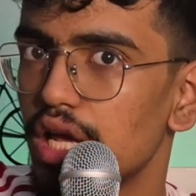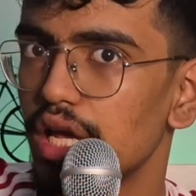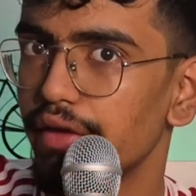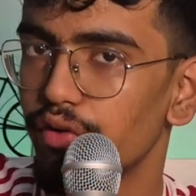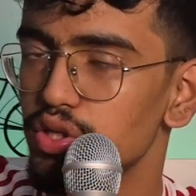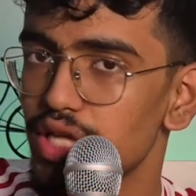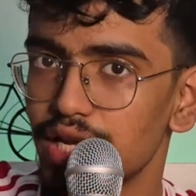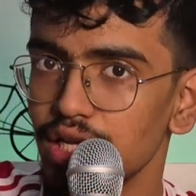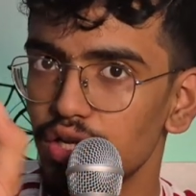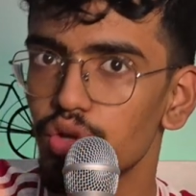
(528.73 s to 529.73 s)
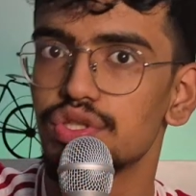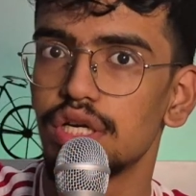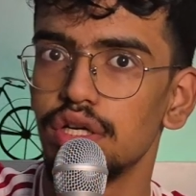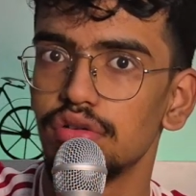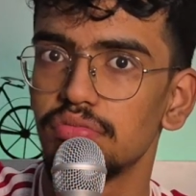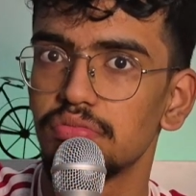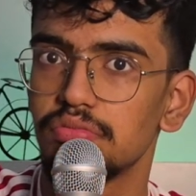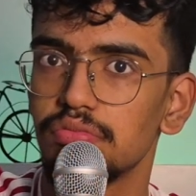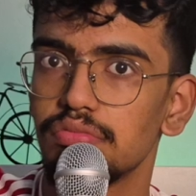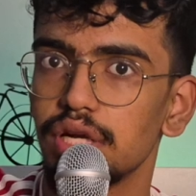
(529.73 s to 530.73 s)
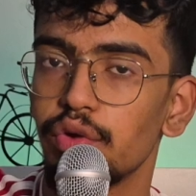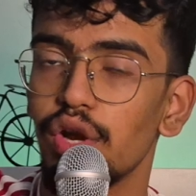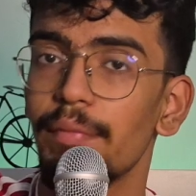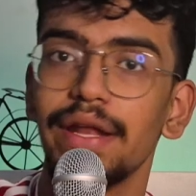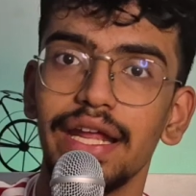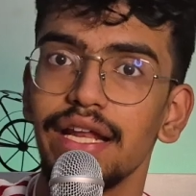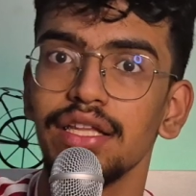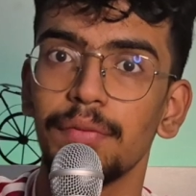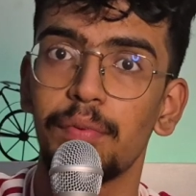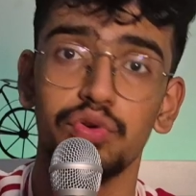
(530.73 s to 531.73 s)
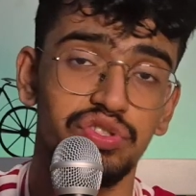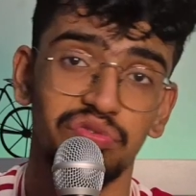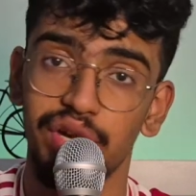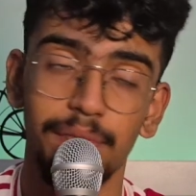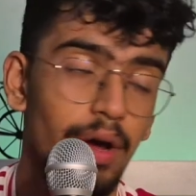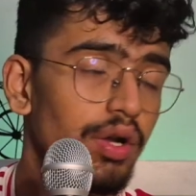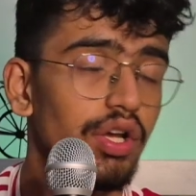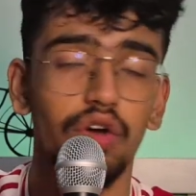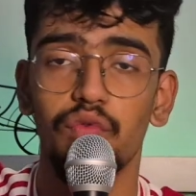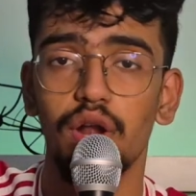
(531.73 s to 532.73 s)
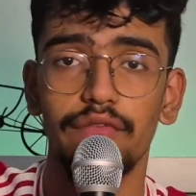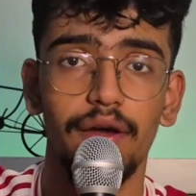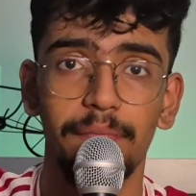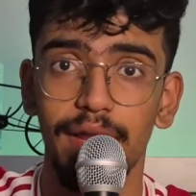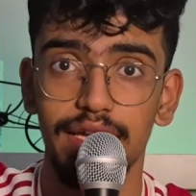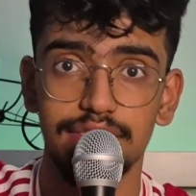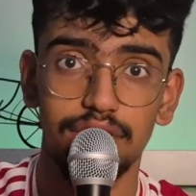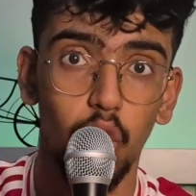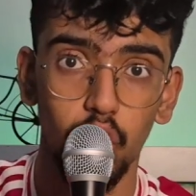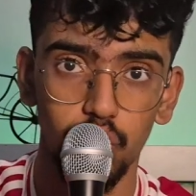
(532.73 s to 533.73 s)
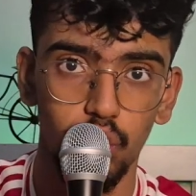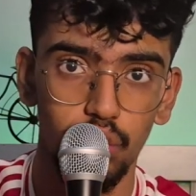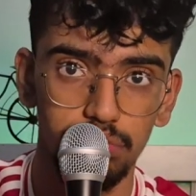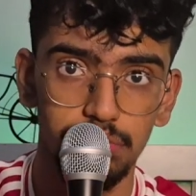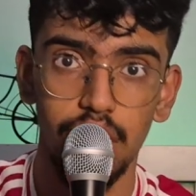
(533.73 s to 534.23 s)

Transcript: If it was any closer, it would have been hitting the post, rebounding off one of our players' own goal.